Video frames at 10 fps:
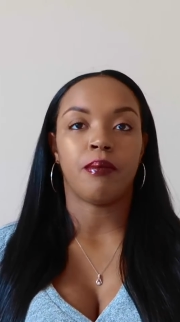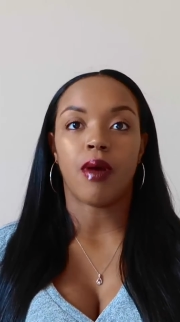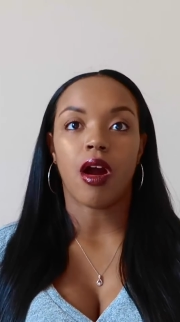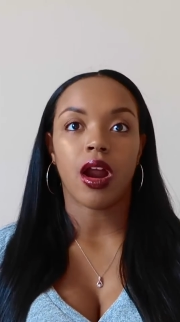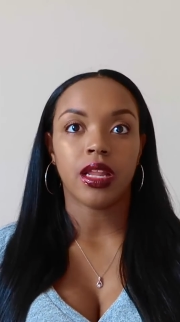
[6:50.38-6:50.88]

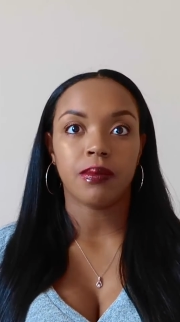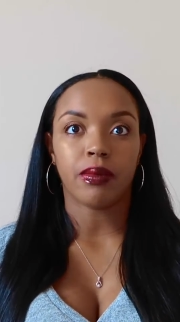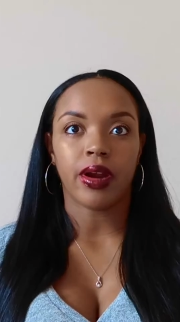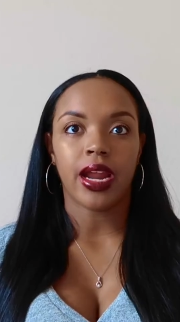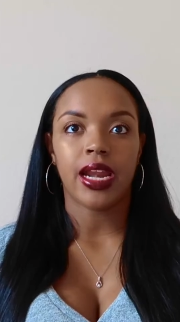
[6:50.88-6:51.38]
Marley
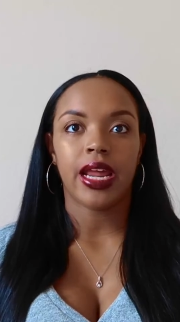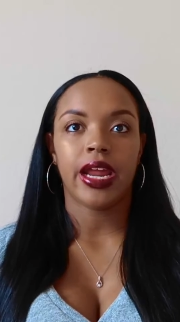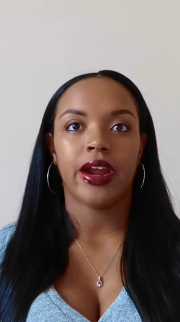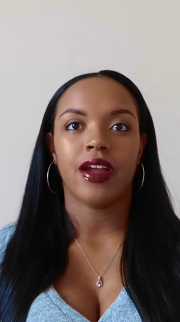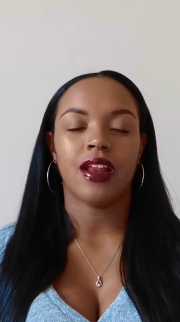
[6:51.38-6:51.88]
braid
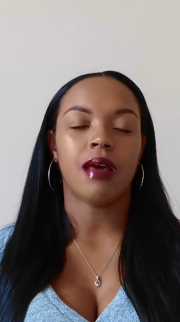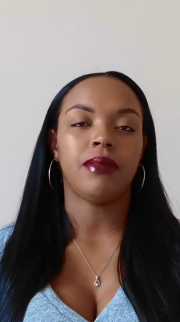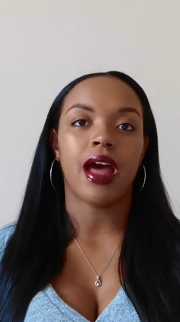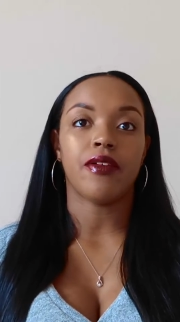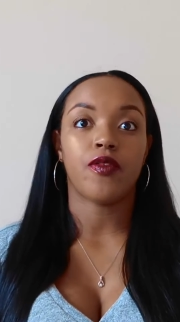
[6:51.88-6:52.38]
hair, and
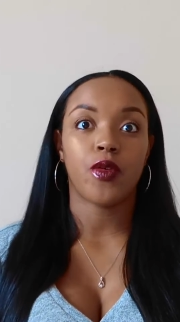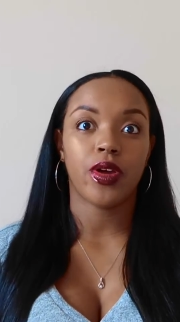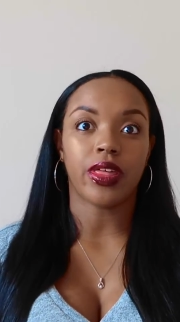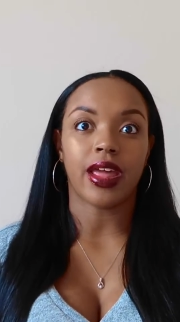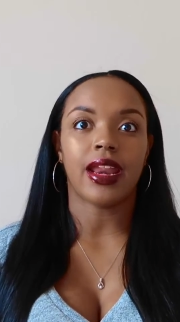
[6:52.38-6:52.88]
I'm not
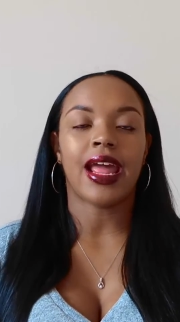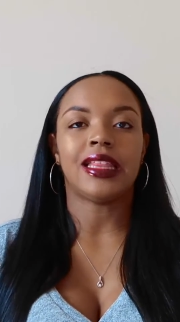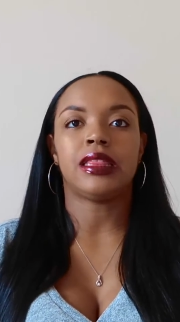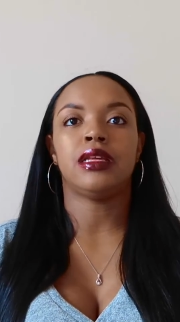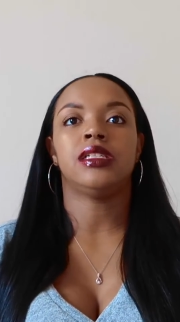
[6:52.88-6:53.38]
for that
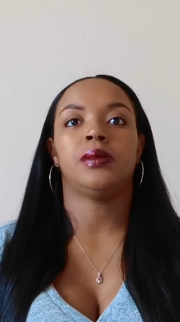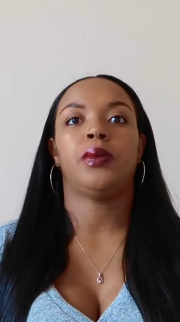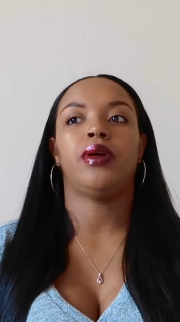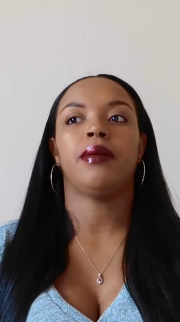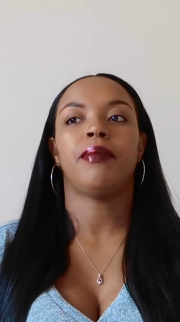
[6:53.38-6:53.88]
at this
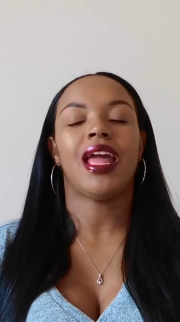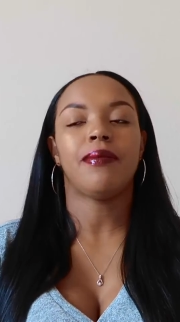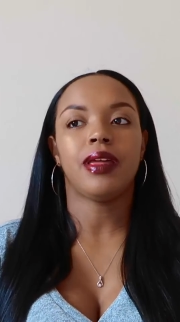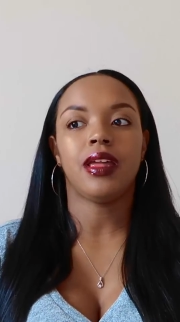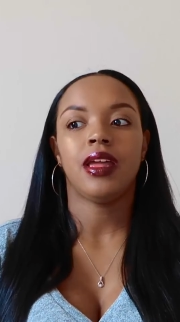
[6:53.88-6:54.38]
point.
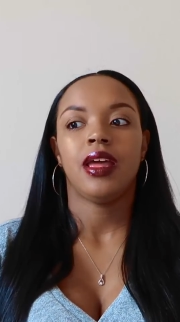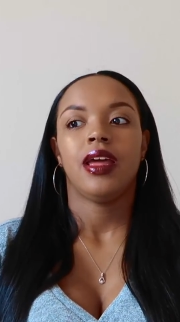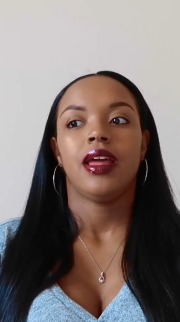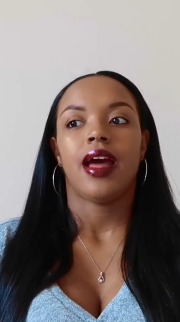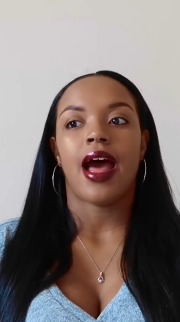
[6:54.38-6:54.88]
Maybe
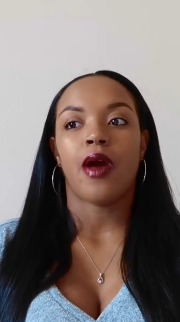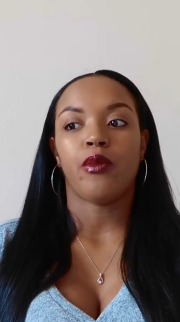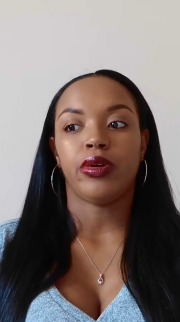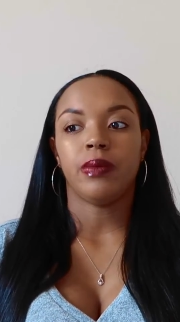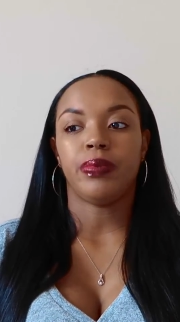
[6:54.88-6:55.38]
I
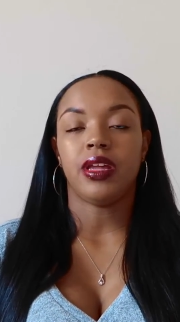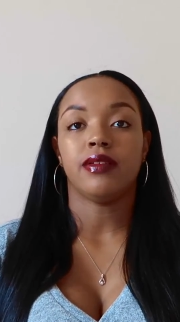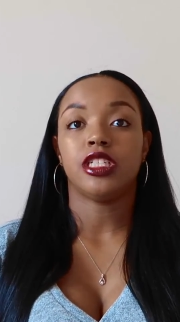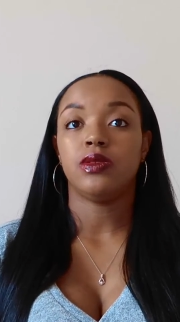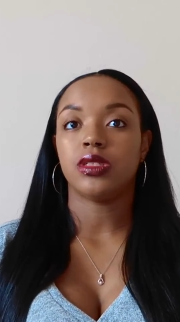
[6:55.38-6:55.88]
would be
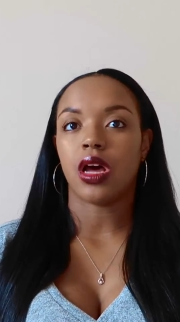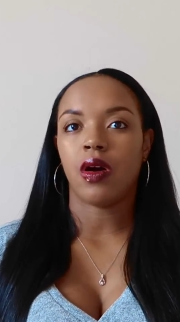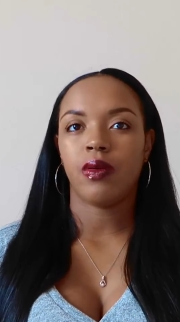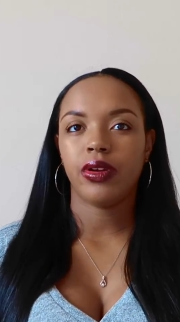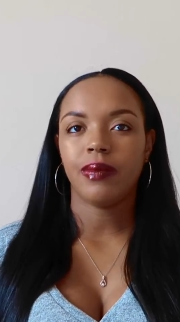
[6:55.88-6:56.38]
if she was
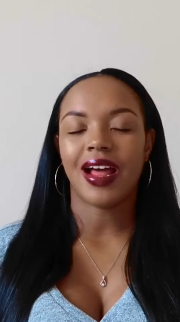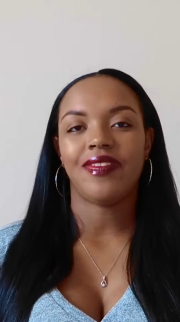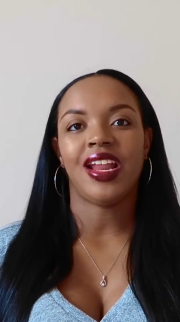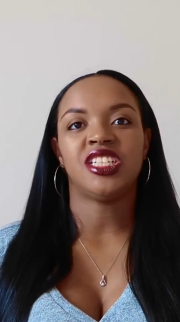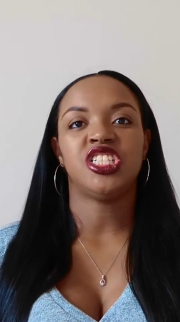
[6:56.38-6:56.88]
older, but I
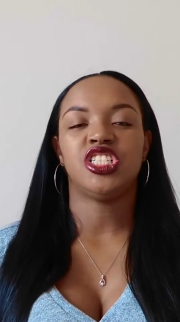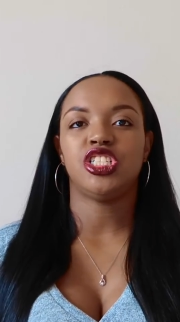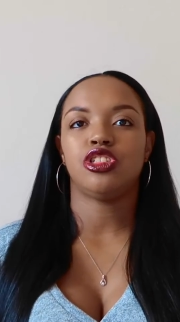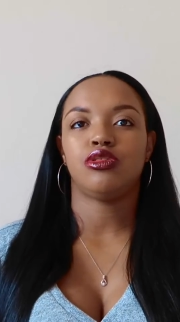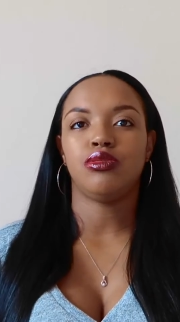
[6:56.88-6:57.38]
feel like she's
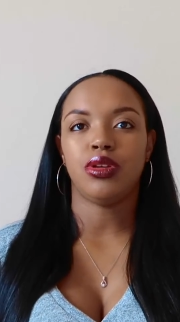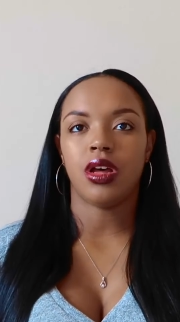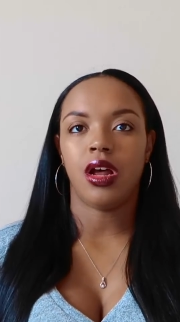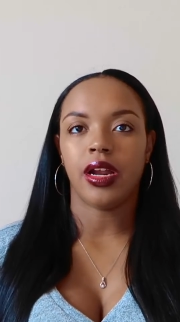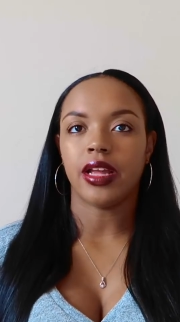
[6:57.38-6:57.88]
just too
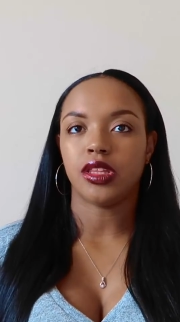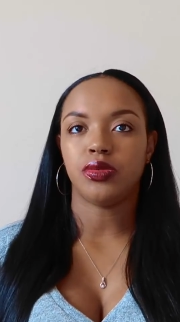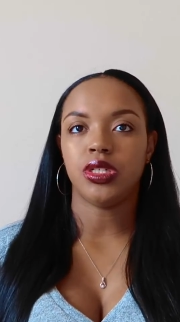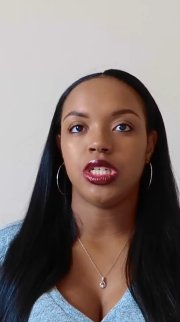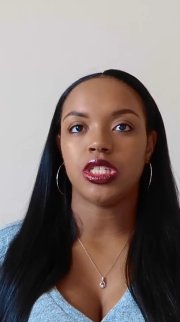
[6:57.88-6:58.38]
young at
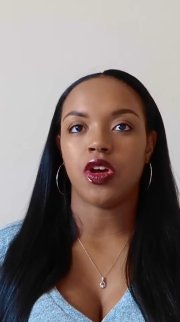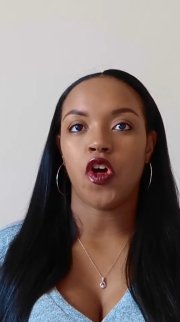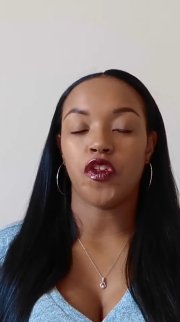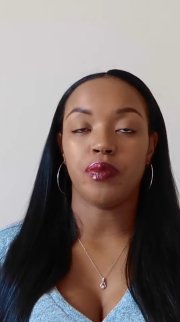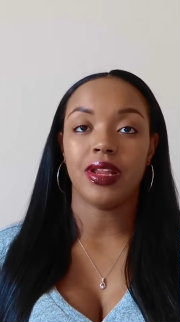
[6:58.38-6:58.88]
3 years
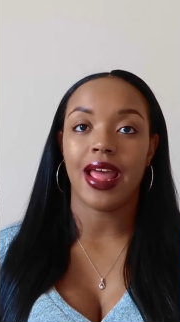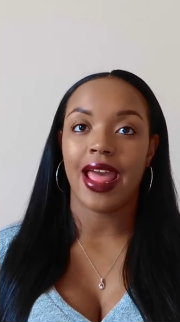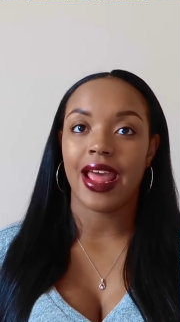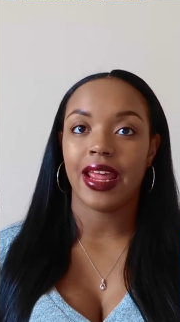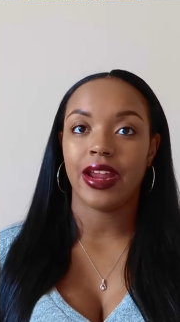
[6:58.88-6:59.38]
old for me to
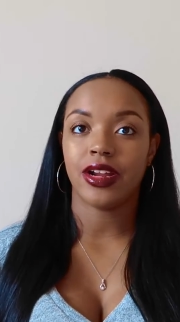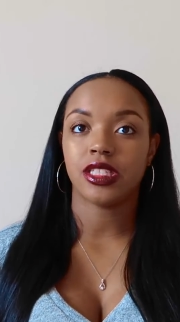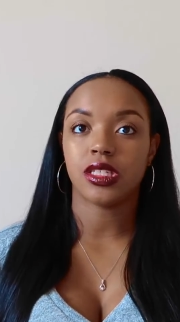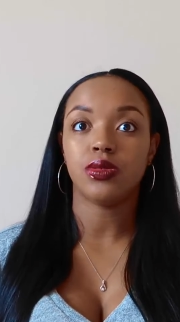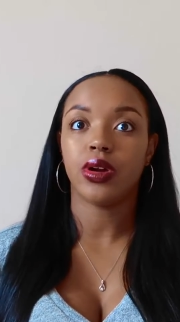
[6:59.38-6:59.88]
add hair
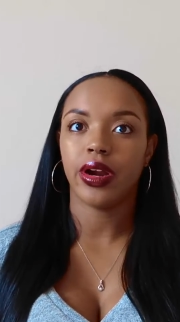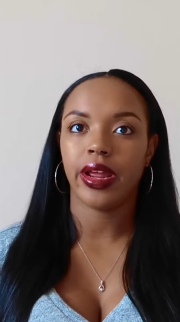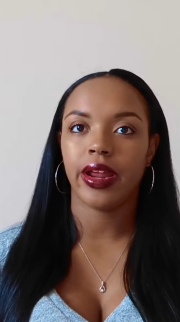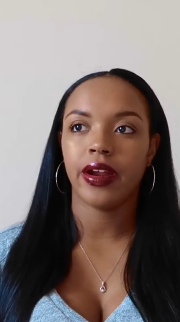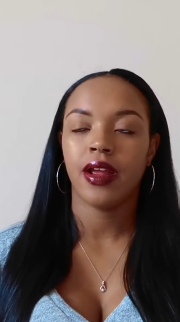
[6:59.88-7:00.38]
to her
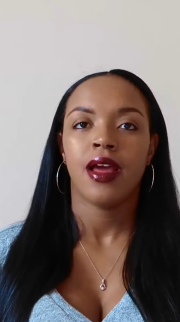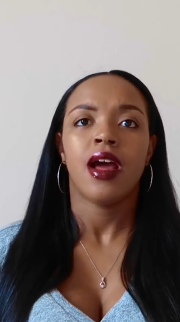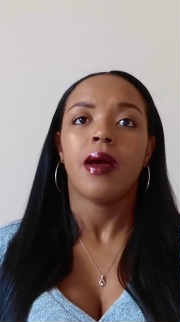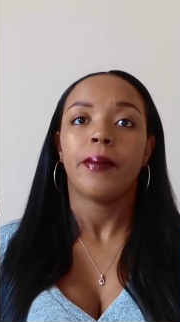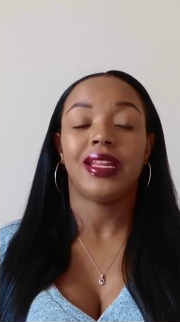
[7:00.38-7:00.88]
hair.
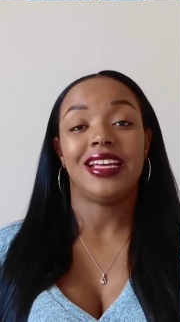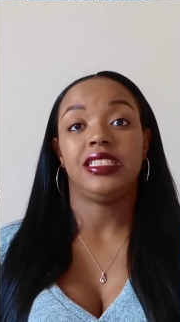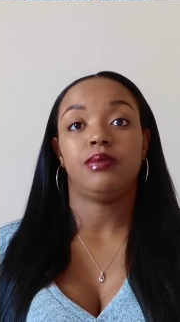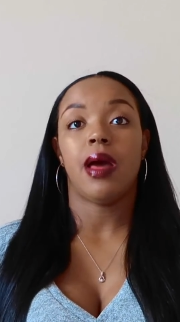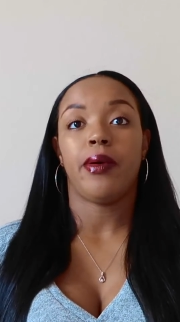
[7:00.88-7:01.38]
But that's
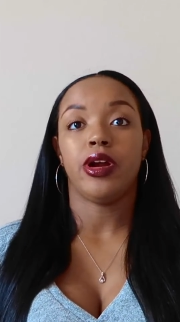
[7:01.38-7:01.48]
just my